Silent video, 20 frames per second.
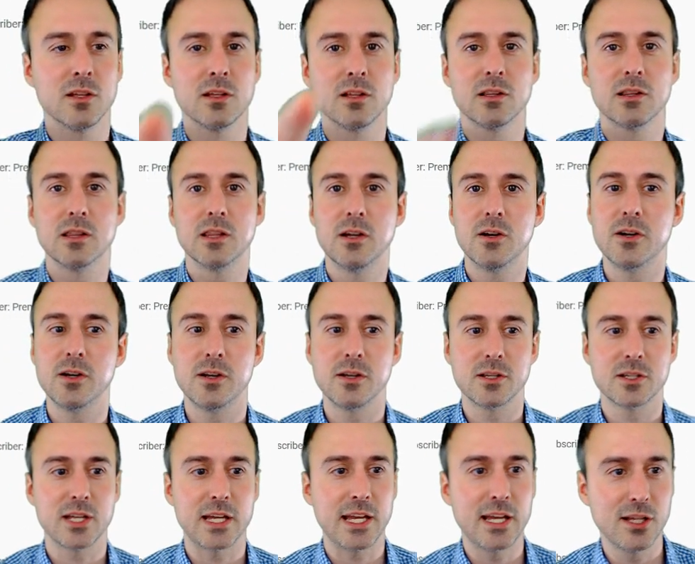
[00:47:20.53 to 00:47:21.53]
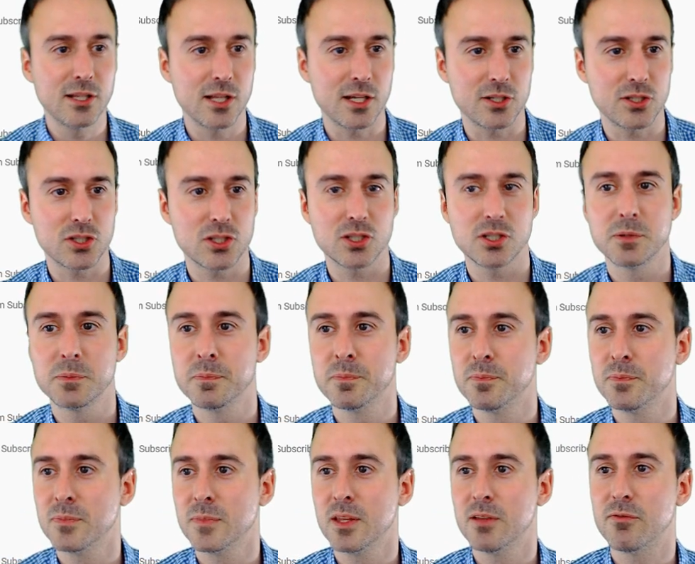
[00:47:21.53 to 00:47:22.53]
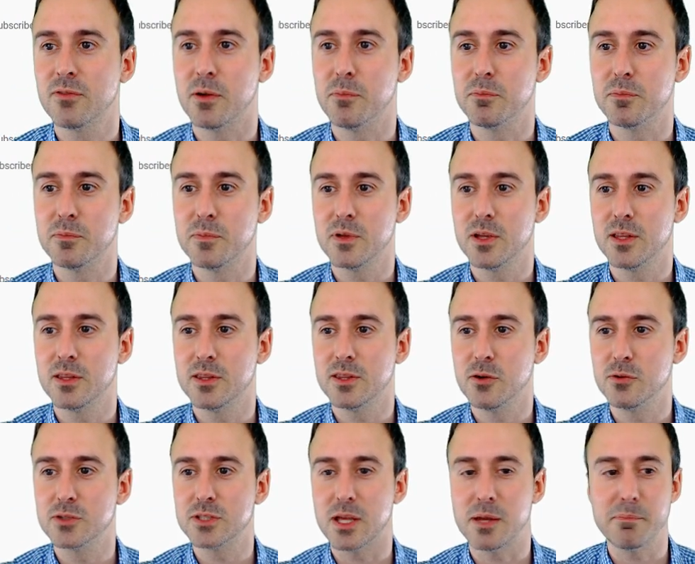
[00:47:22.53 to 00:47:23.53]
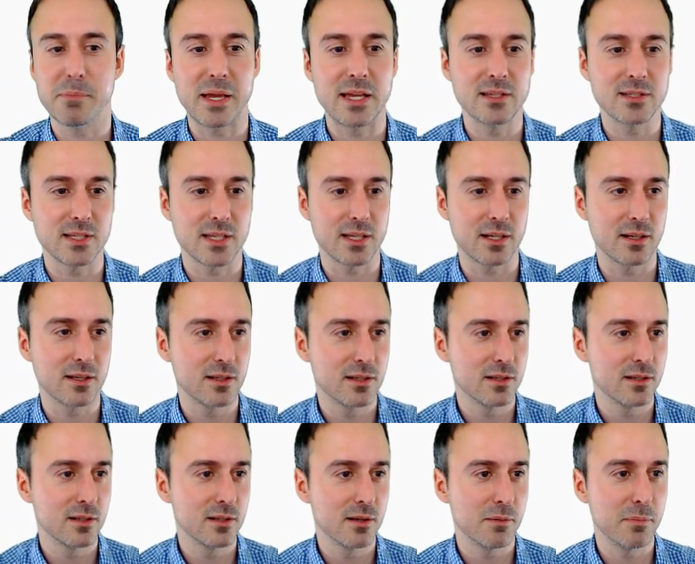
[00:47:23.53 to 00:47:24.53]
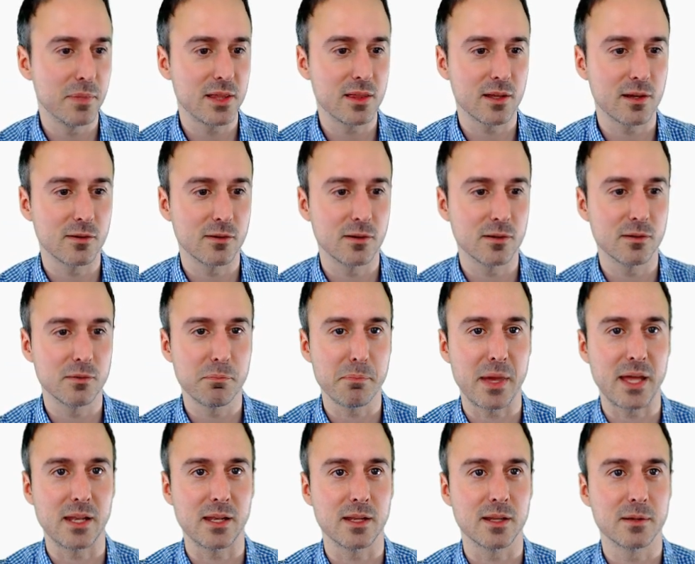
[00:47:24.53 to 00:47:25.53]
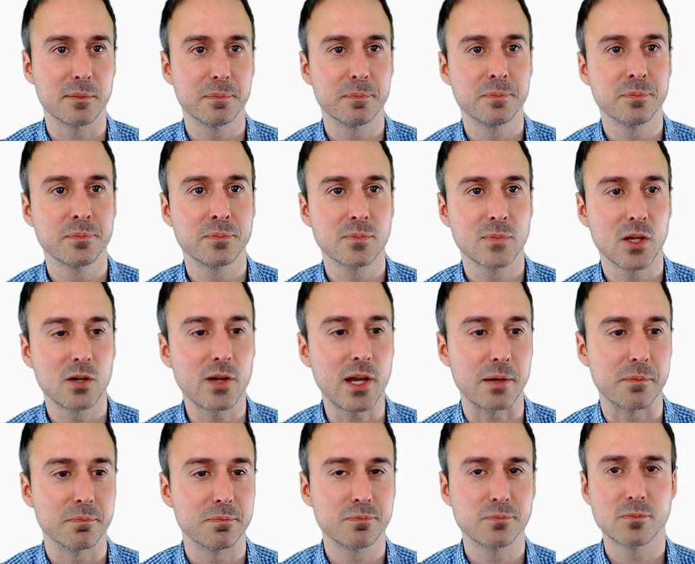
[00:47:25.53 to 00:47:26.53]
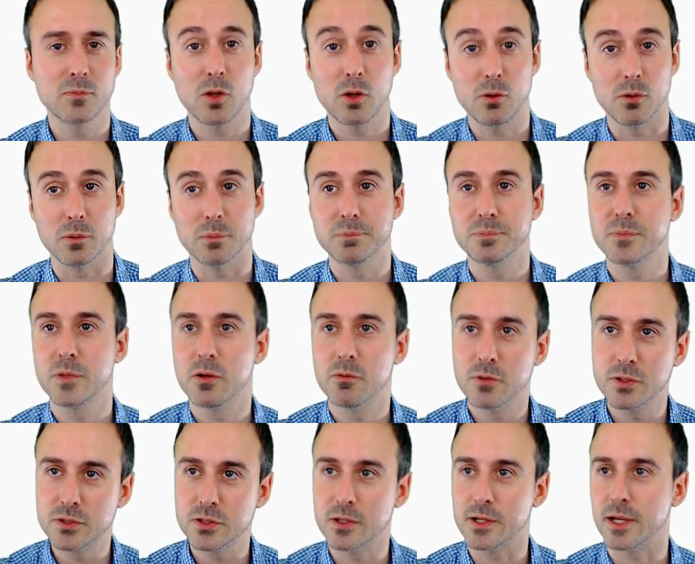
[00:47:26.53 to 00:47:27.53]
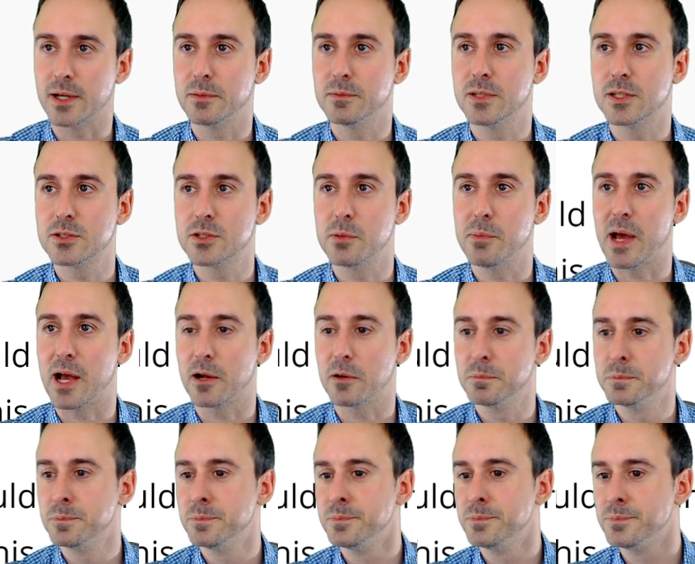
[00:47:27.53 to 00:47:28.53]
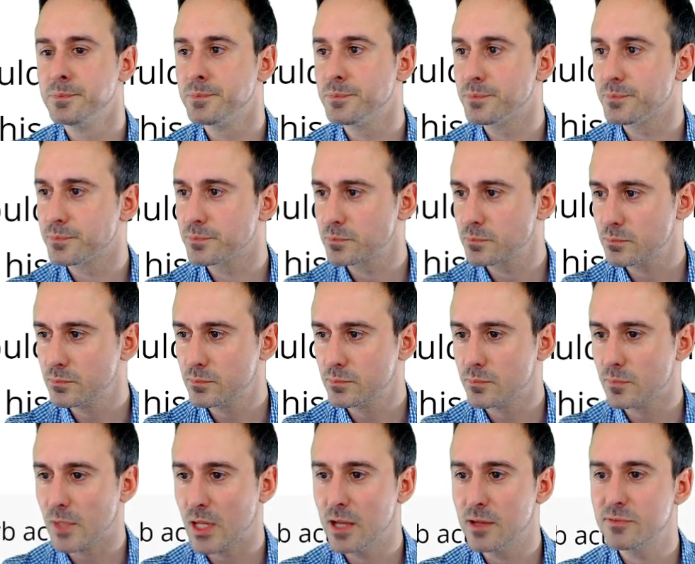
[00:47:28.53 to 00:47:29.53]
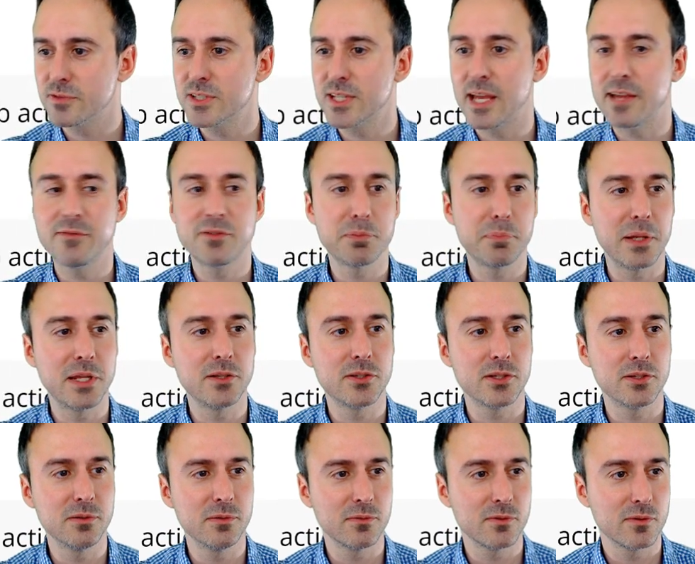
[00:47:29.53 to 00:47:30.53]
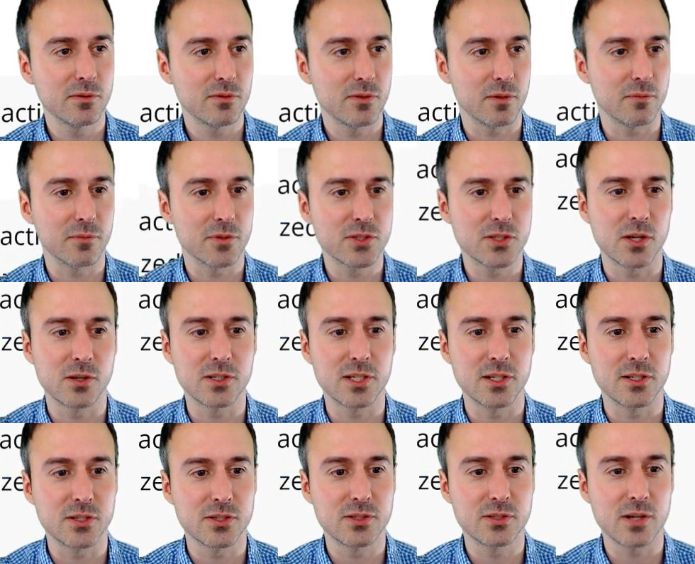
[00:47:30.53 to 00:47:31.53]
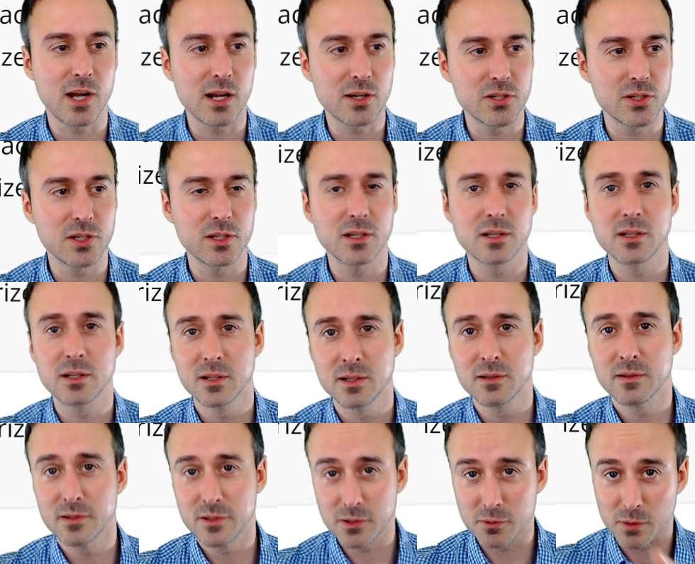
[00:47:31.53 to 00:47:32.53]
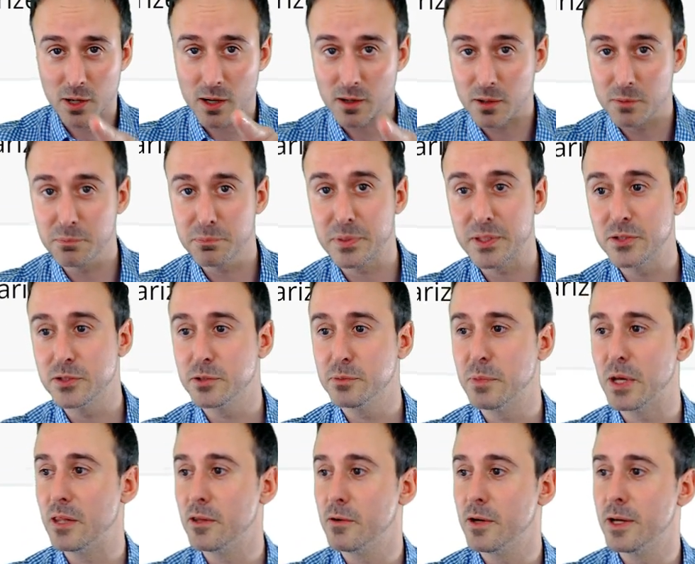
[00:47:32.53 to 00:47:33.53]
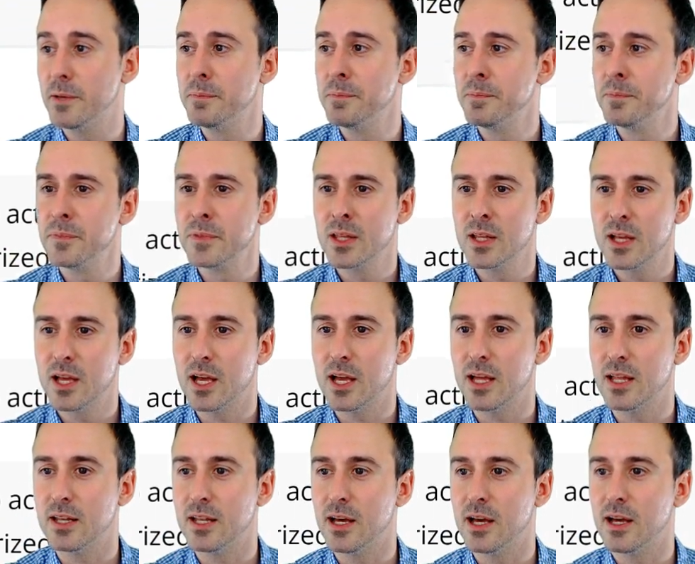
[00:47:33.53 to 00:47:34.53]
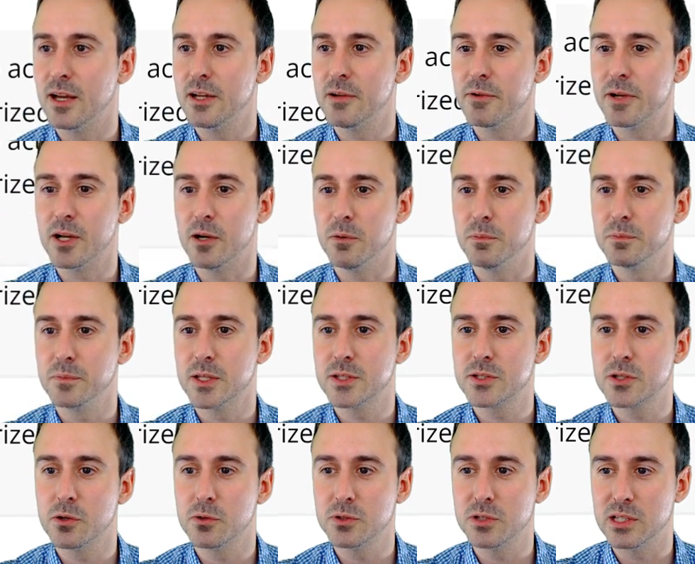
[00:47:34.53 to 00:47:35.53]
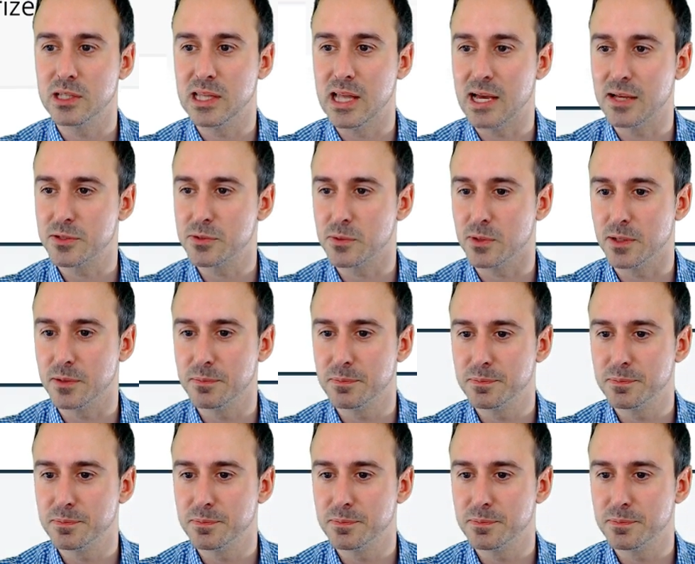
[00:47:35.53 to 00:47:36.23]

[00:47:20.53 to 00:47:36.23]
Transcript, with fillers: Learn English from those amazing mythical men. Okay, cool. Returning. Let's go back. Saved Pintu from certain destruction. You're welcome, Pintu, by the way. And uh, here we go. Let's go to the last one.